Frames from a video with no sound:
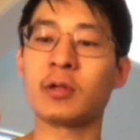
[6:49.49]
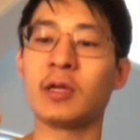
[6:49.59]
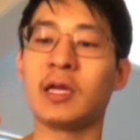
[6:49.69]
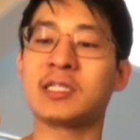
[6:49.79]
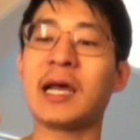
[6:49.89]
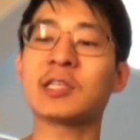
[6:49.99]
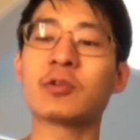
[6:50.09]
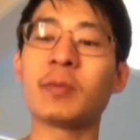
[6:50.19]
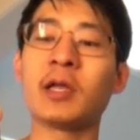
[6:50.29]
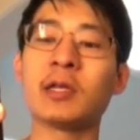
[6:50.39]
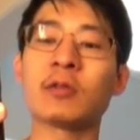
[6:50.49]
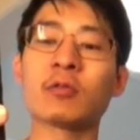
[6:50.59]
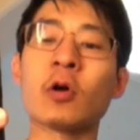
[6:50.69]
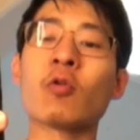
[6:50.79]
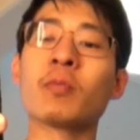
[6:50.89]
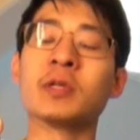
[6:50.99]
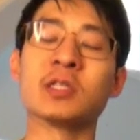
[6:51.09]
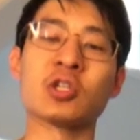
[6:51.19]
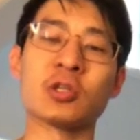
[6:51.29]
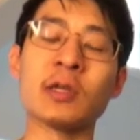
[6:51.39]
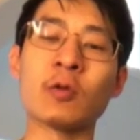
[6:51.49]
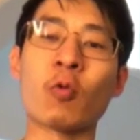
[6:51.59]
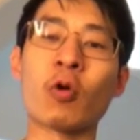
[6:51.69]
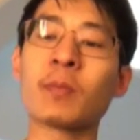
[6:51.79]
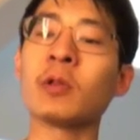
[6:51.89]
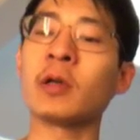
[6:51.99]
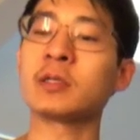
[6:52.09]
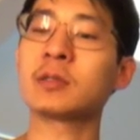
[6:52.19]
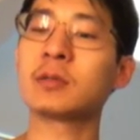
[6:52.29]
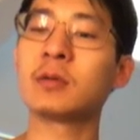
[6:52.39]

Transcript: exacerbating their lower position in the workplace.